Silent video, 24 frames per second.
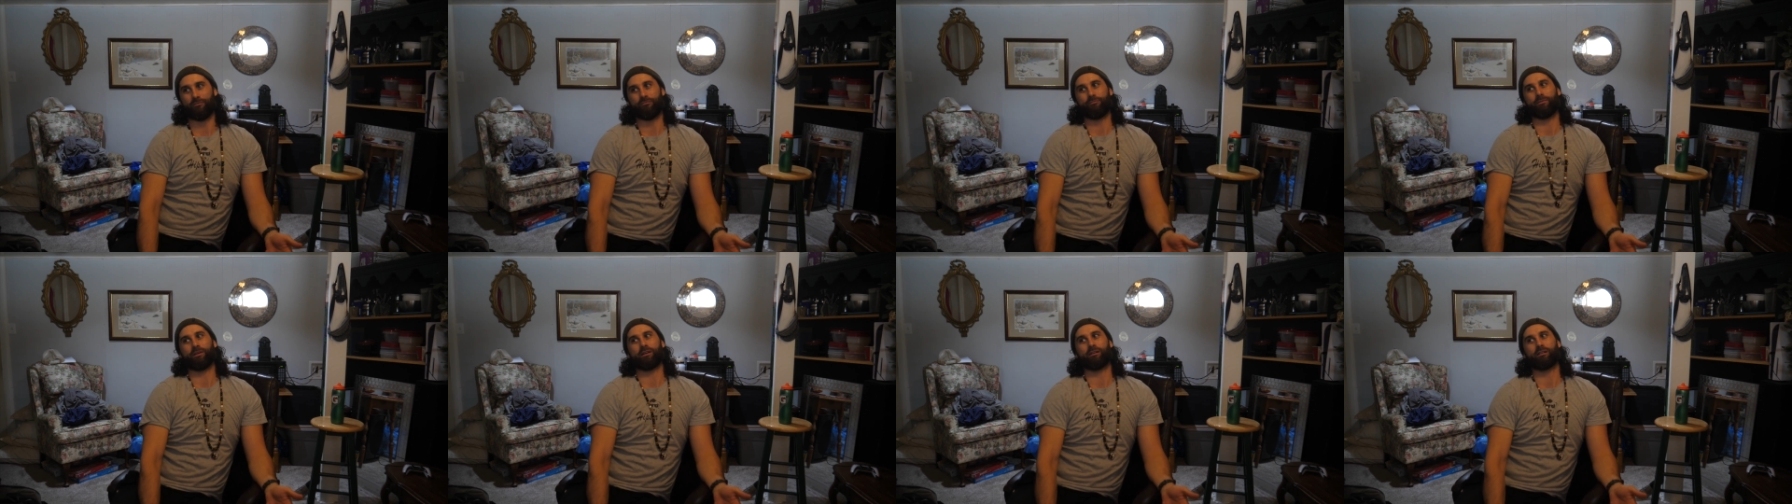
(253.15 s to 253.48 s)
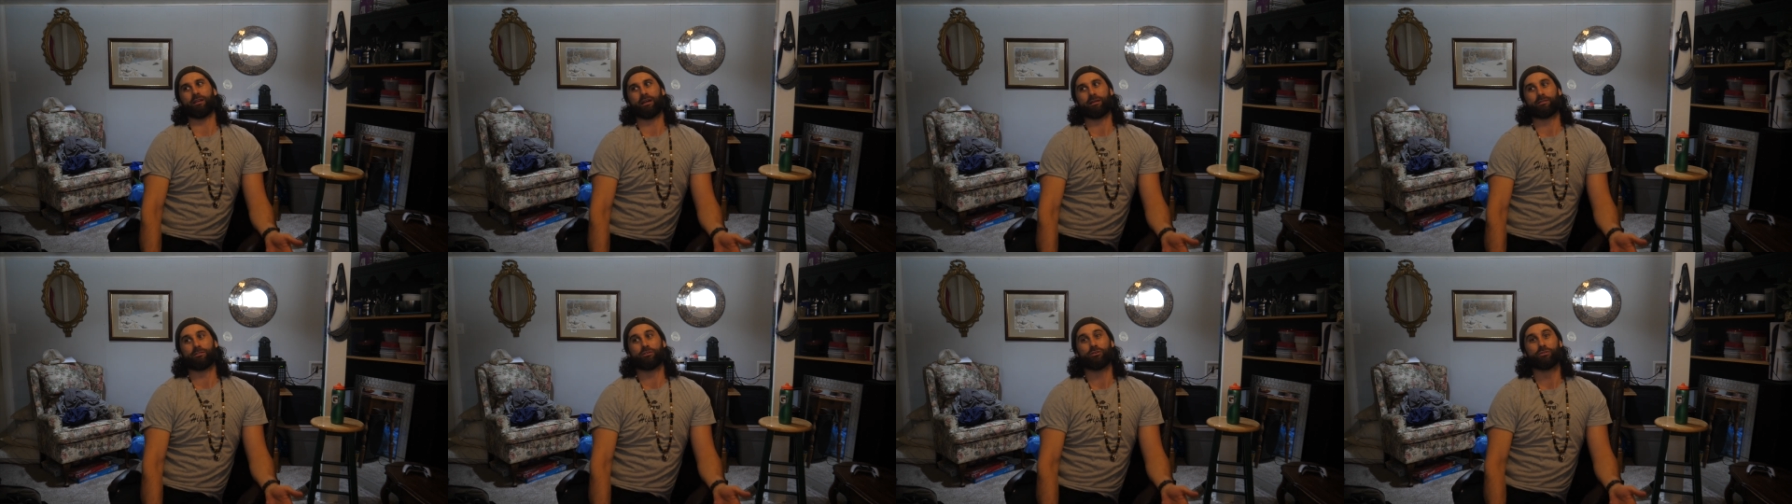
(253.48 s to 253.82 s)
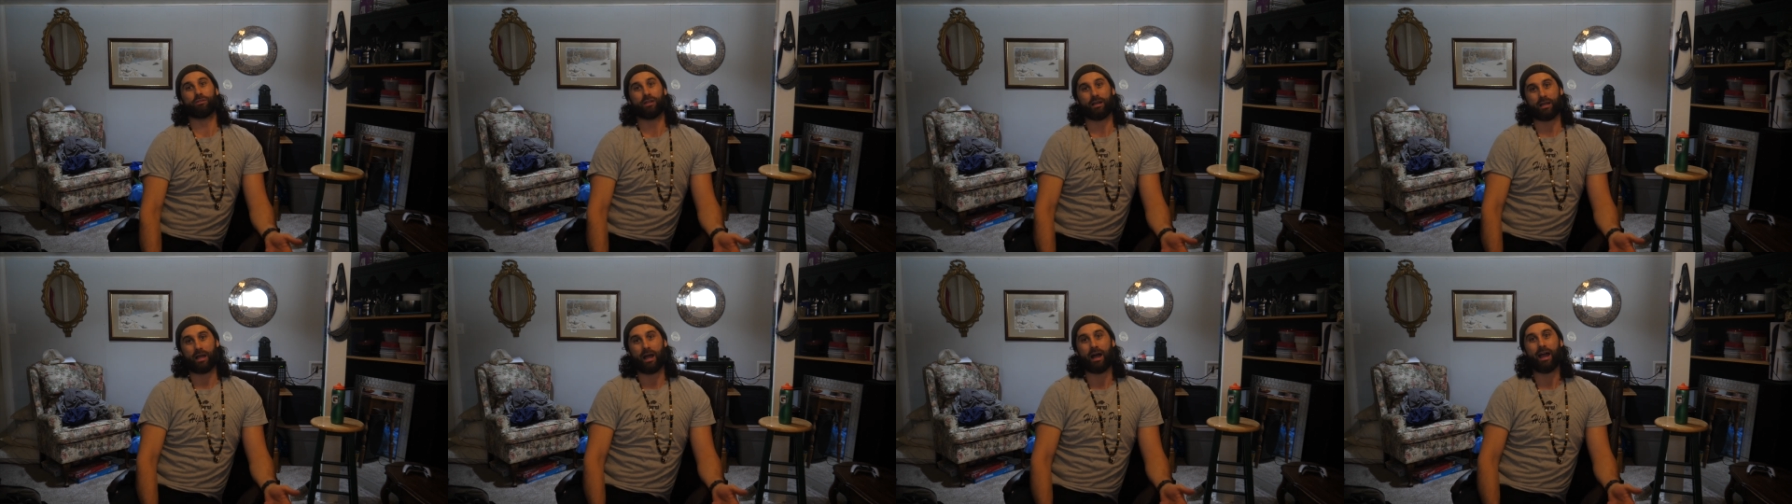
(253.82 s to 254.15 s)
to feel like dude
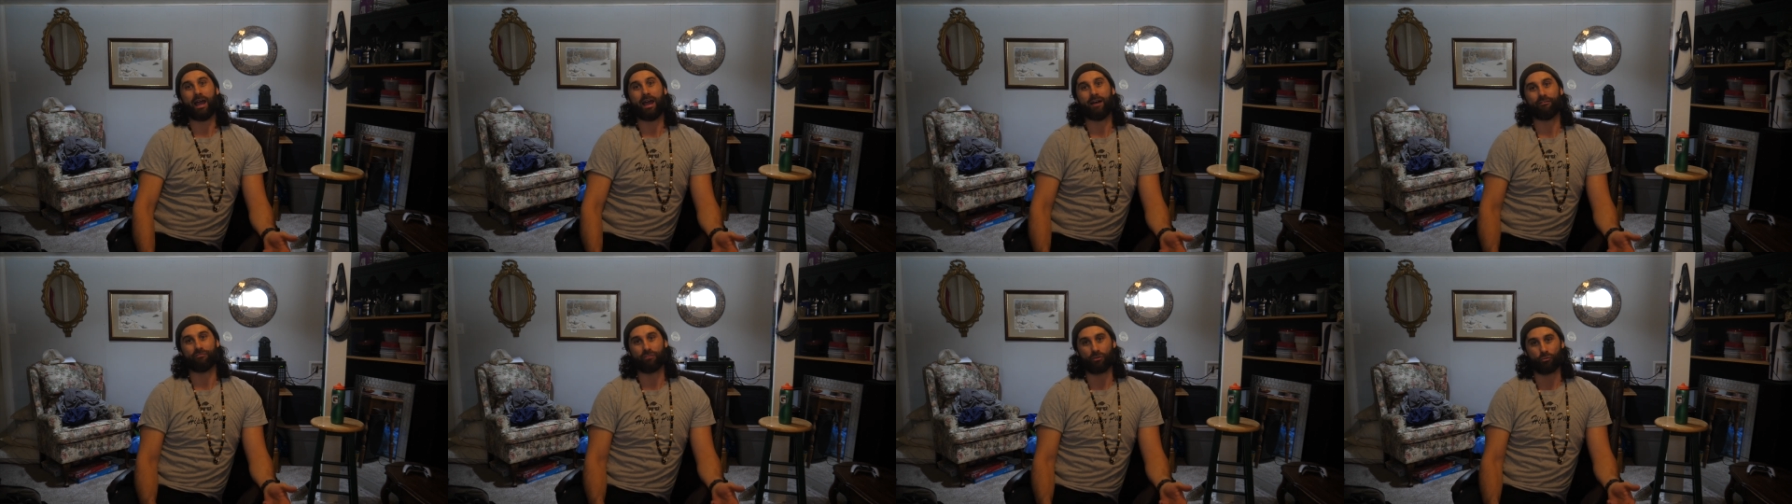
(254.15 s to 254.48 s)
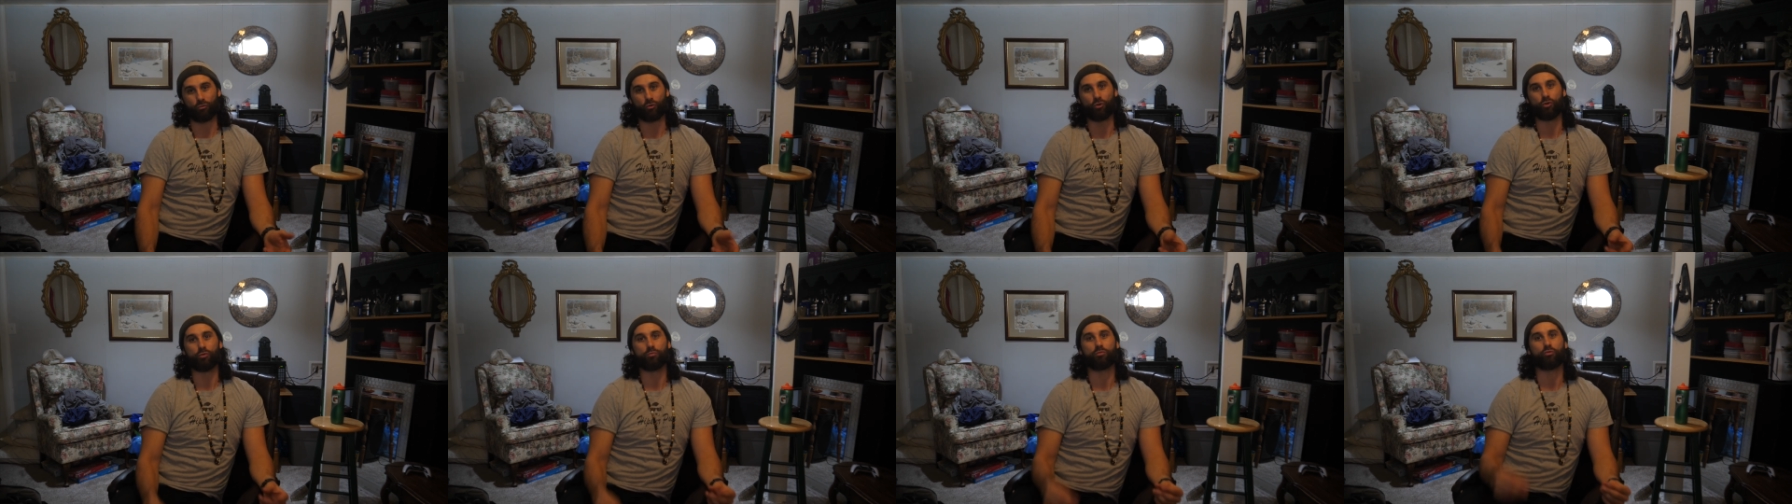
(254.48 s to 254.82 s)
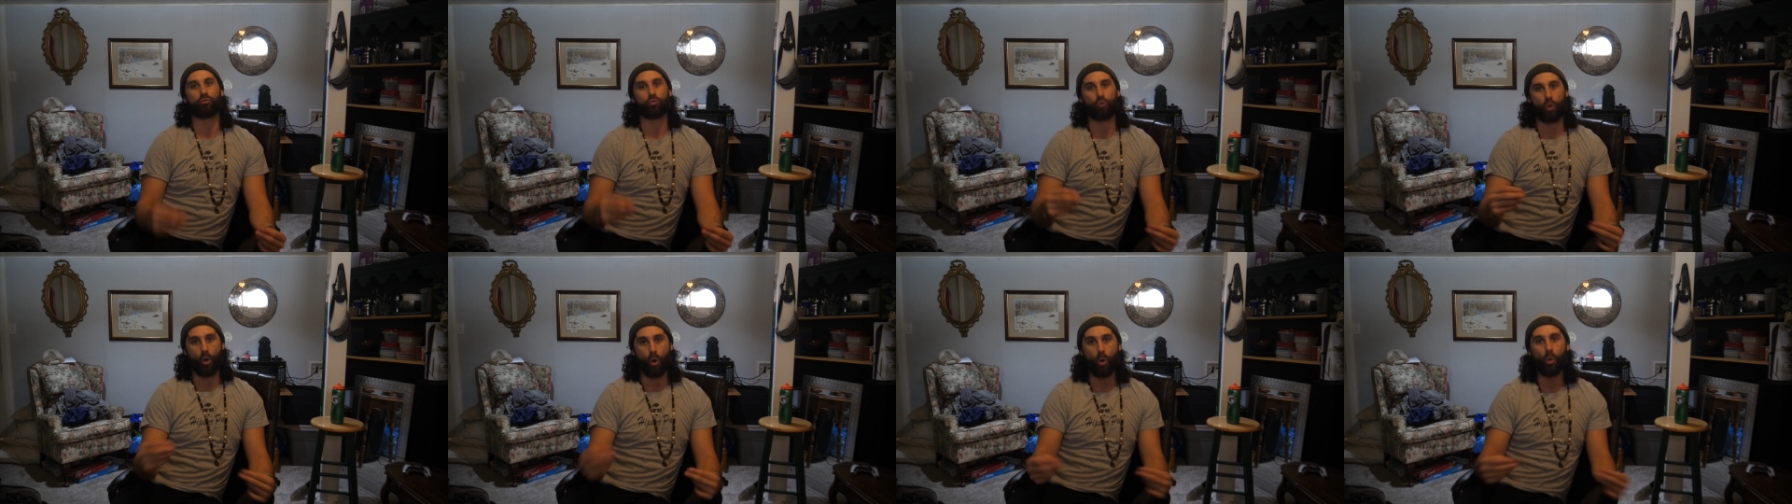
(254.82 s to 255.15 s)
like i have the room
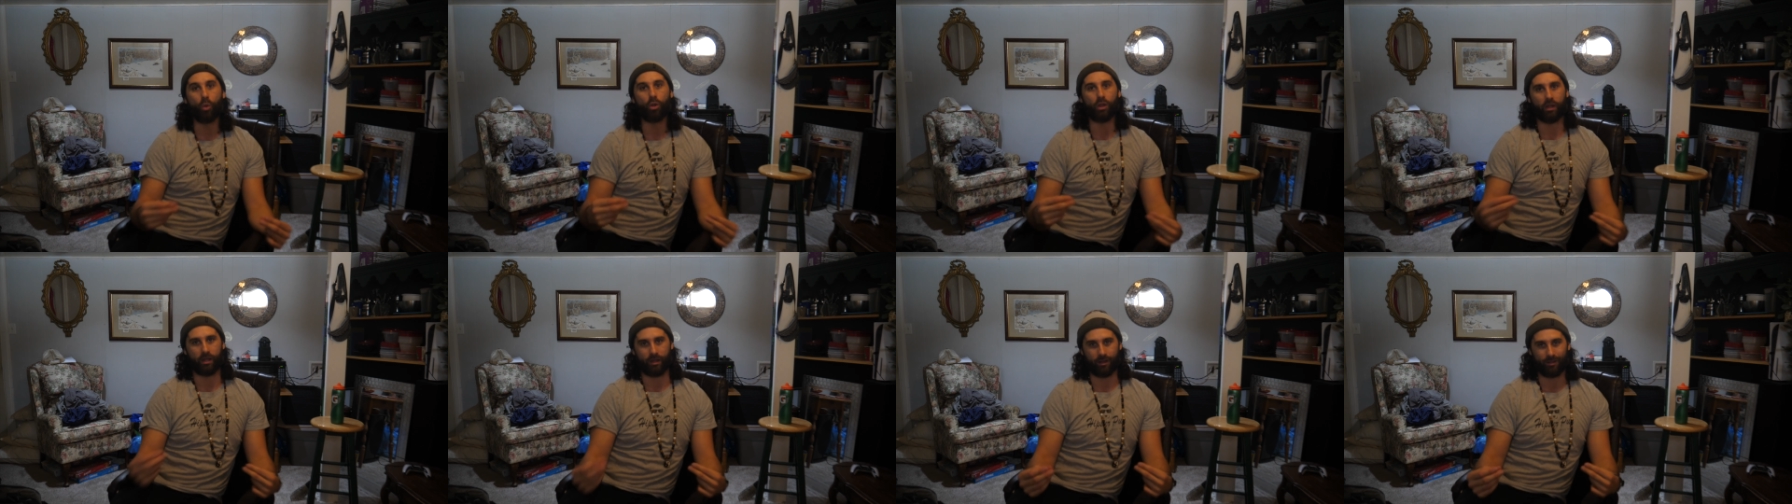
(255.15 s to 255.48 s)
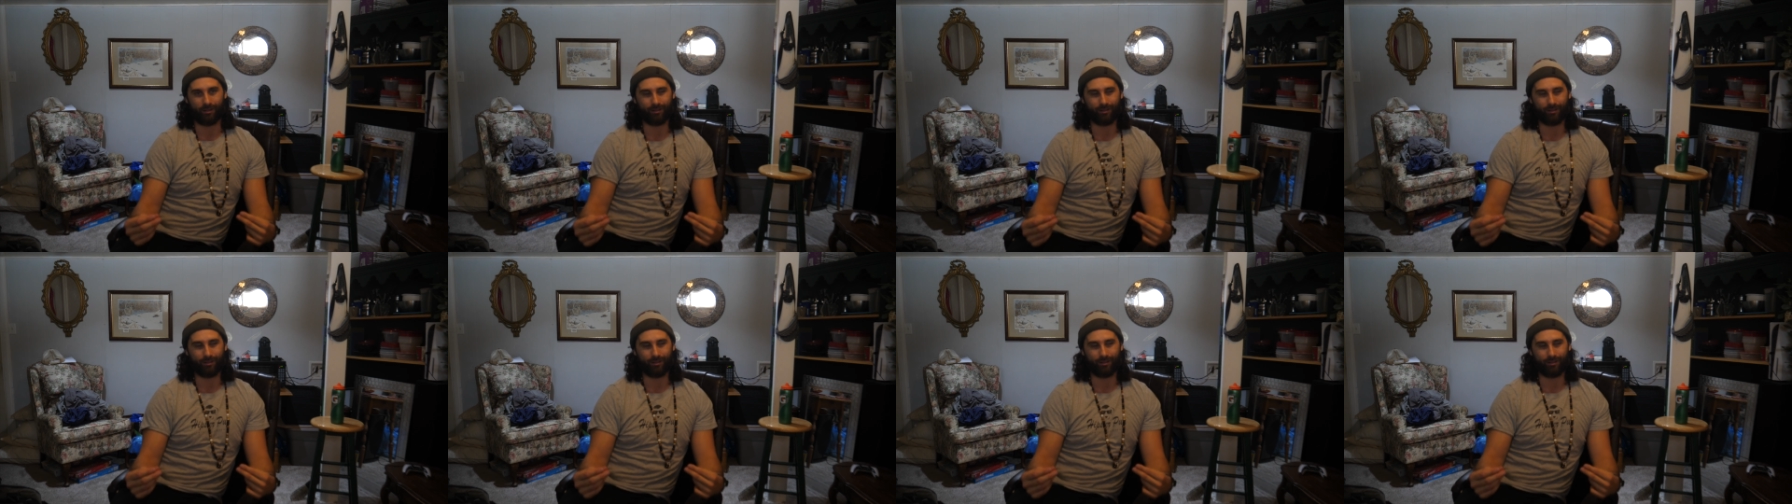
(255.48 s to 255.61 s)
rolling